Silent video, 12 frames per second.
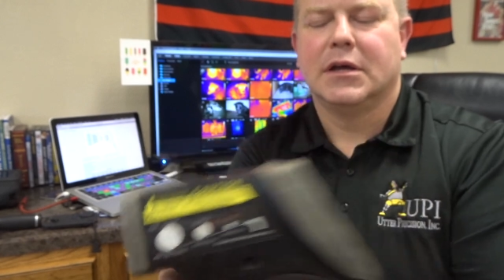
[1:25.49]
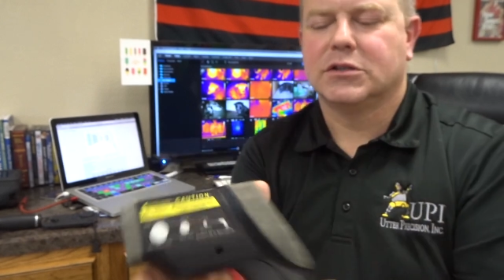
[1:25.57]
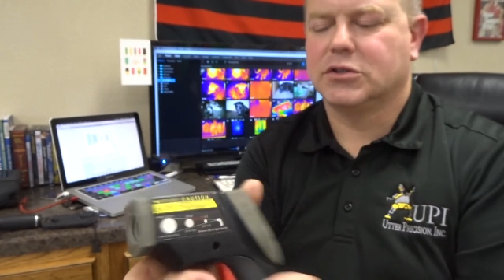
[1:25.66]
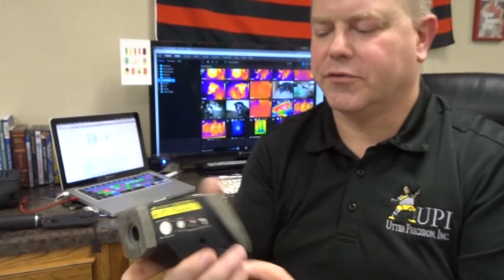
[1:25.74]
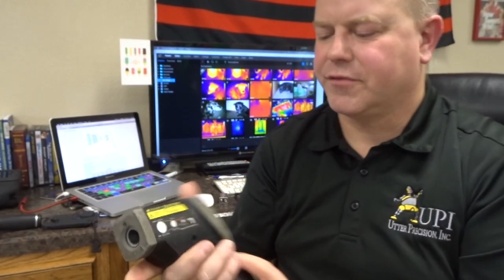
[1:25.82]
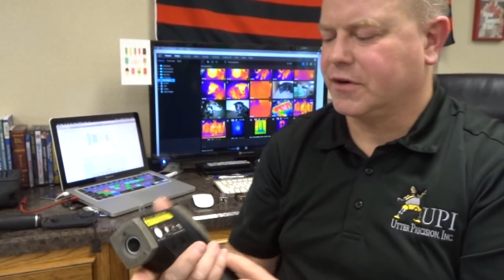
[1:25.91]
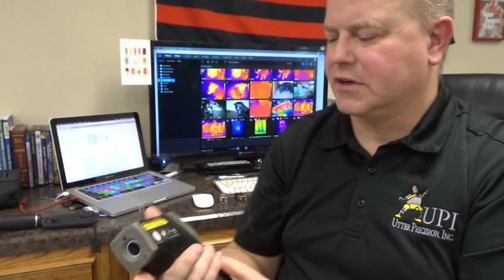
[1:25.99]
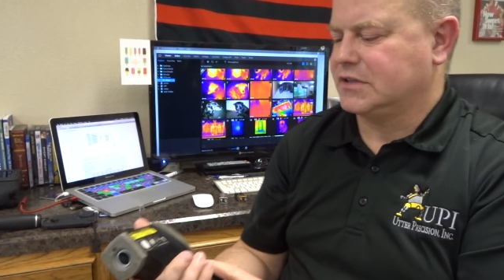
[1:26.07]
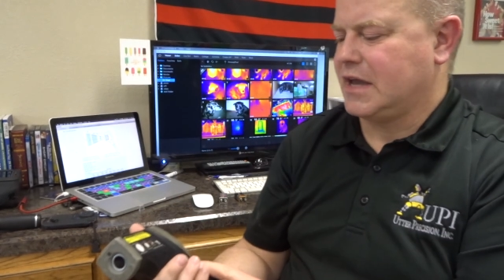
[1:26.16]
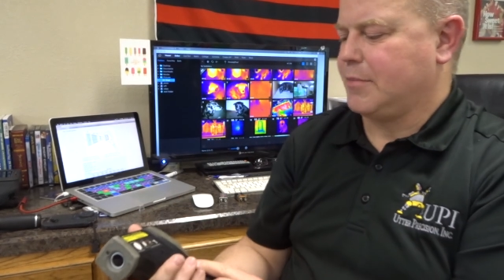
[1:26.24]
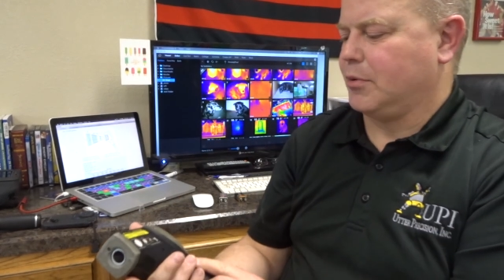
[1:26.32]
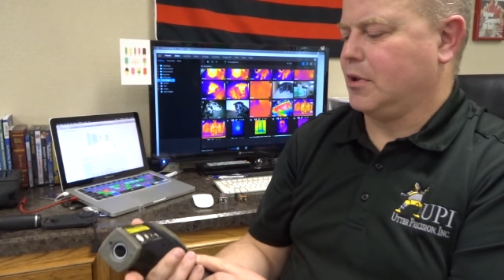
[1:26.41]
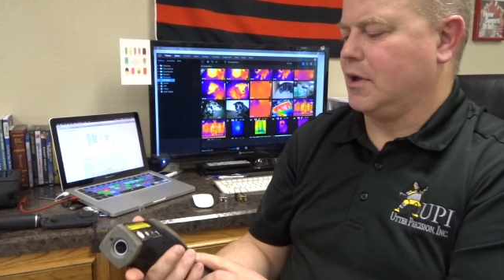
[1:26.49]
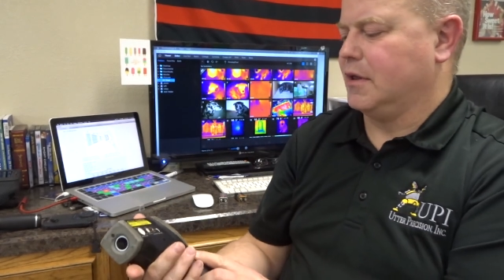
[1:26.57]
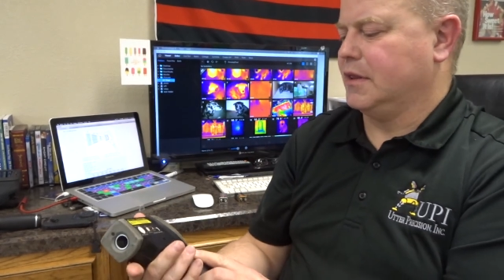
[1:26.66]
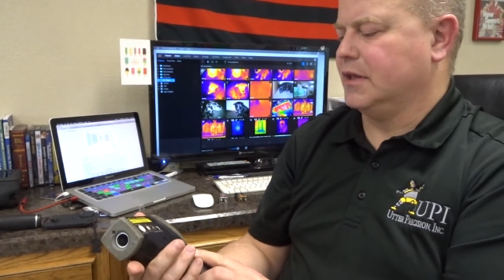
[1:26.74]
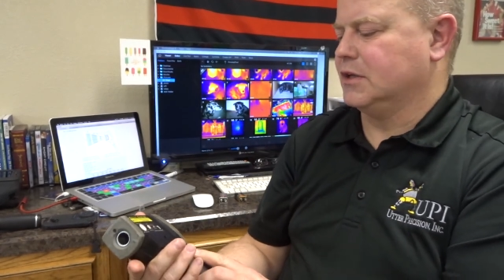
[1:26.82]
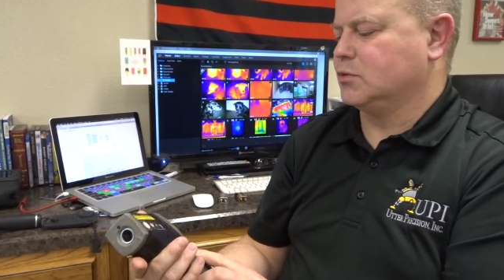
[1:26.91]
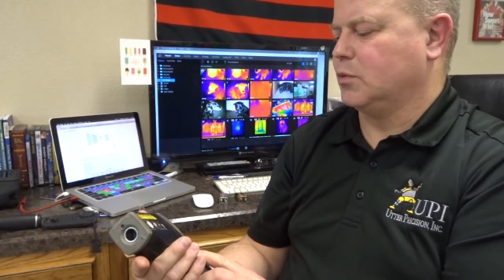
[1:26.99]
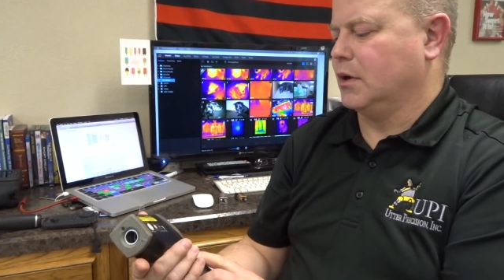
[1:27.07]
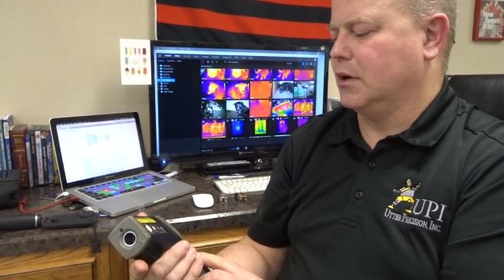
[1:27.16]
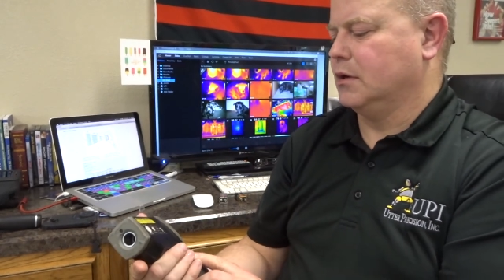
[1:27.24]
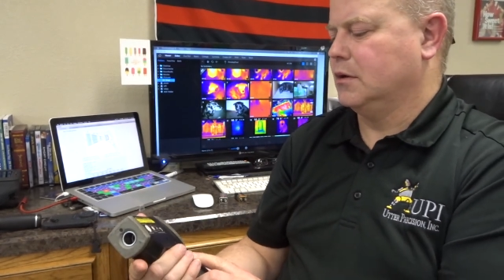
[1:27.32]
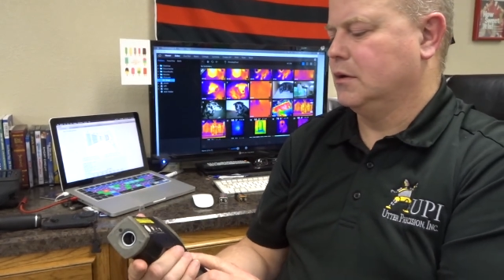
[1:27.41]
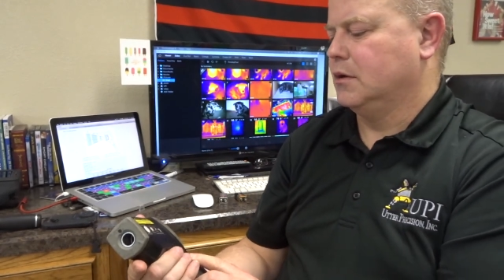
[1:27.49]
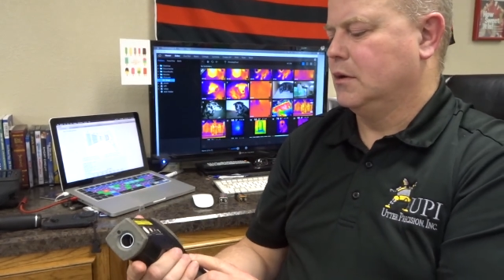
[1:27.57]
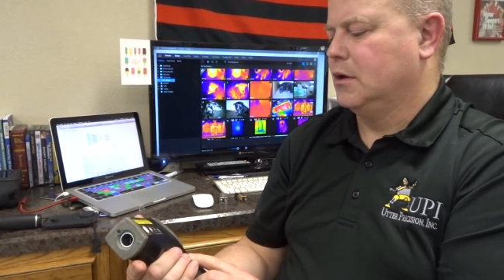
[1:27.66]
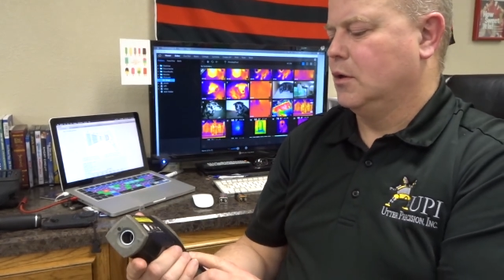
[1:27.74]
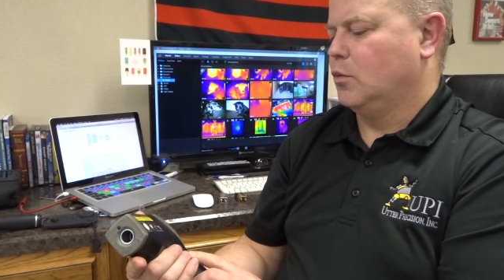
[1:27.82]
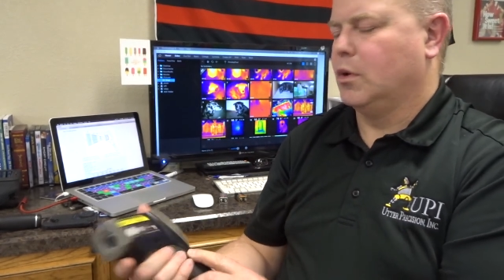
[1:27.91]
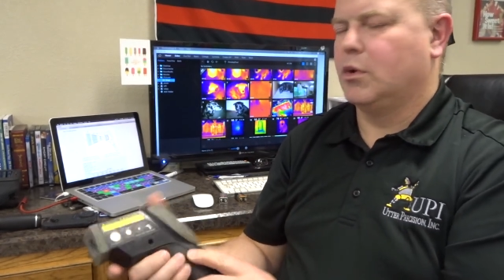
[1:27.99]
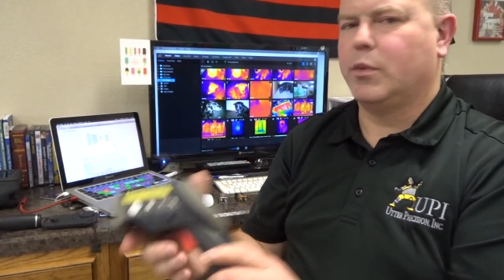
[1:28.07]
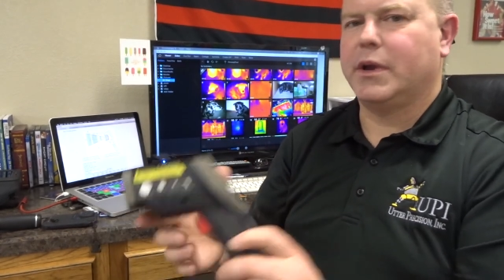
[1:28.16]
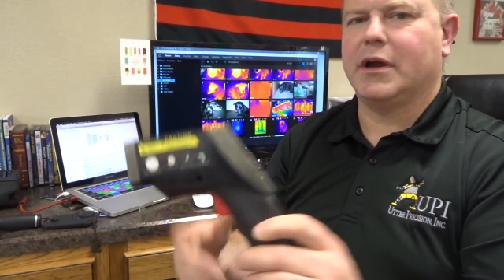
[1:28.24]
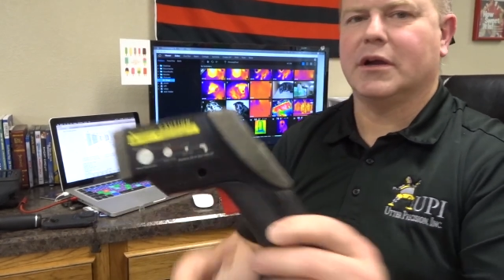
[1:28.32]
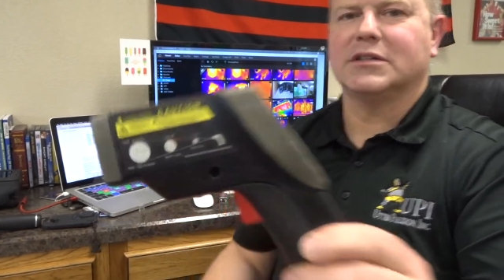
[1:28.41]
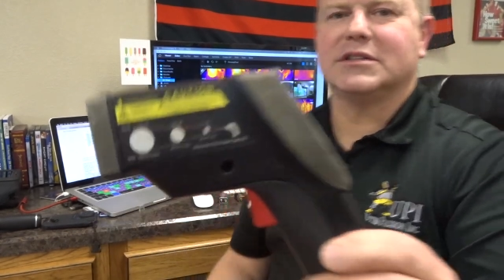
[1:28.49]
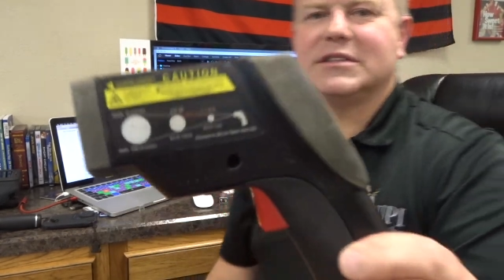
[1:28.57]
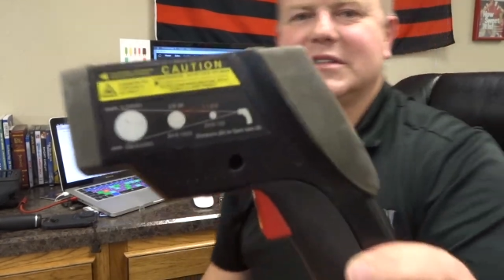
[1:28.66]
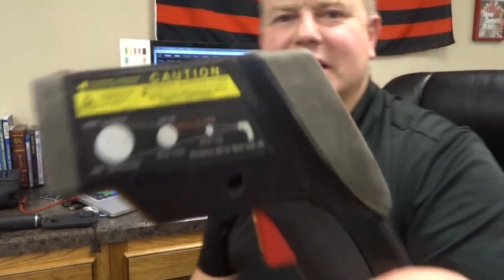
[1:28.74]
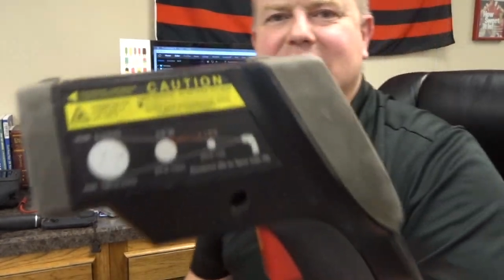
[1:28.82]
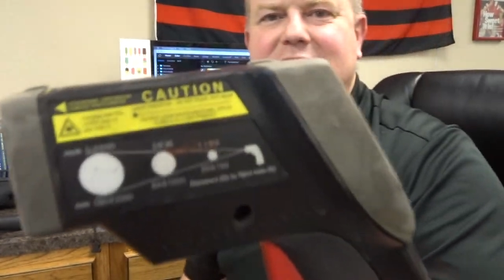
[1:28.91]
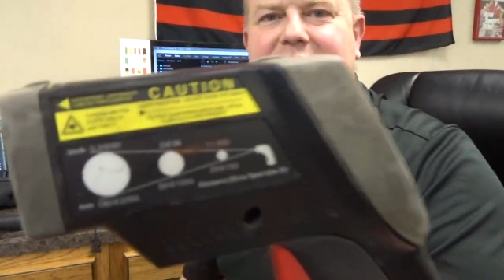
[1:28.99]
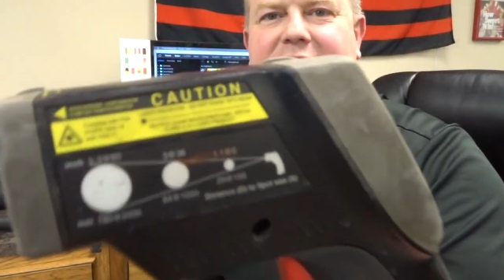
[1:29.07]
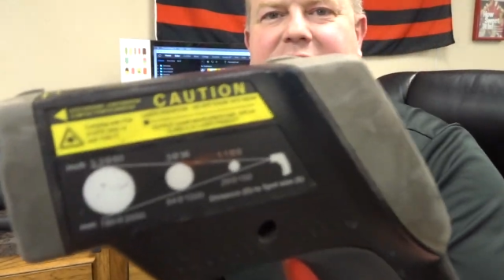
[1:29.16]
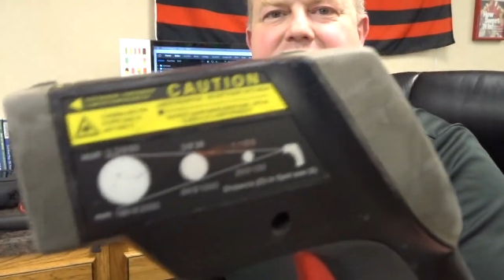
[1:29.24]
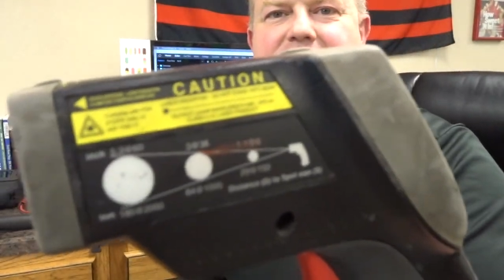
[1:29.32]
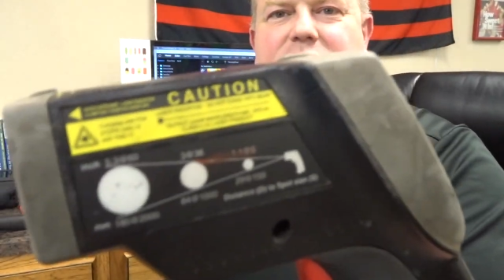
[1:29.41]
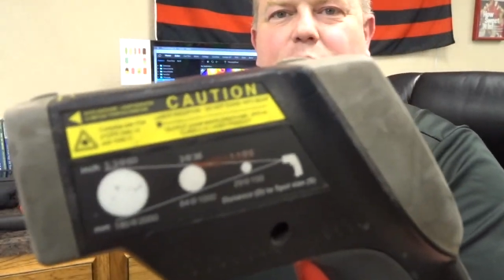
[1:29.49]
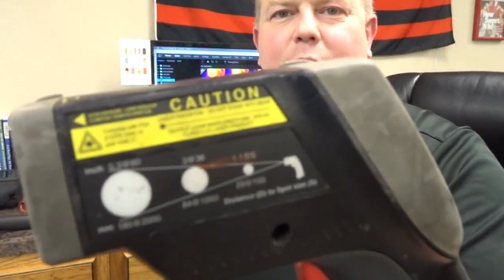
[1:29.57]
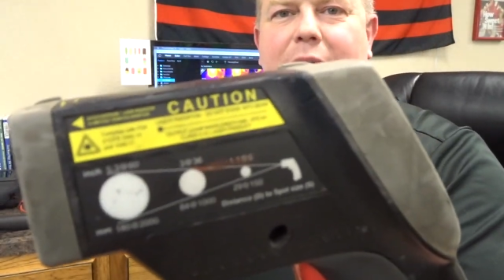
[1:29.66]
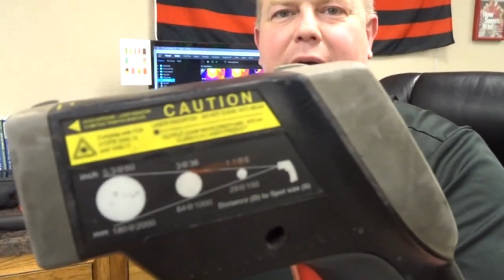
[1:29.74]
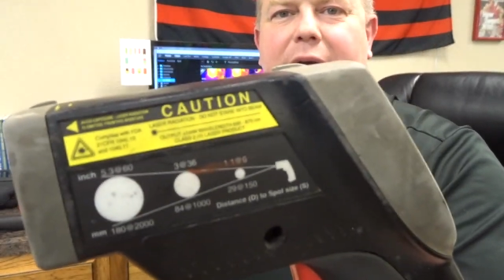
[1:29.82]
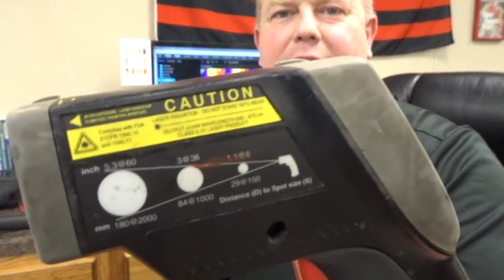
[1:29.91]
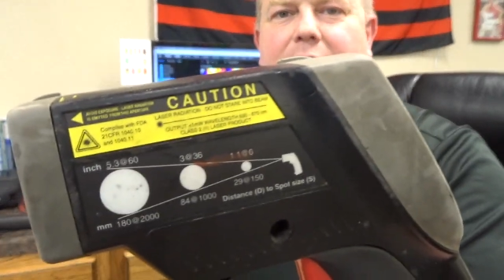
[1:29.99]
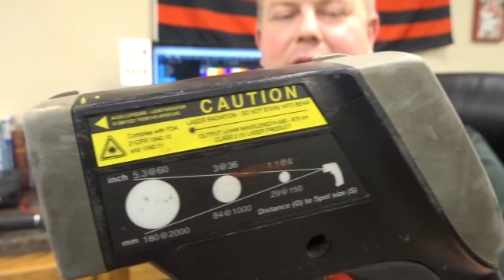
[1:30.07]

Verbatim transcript: So for example, on this one, when we are 6 inches away,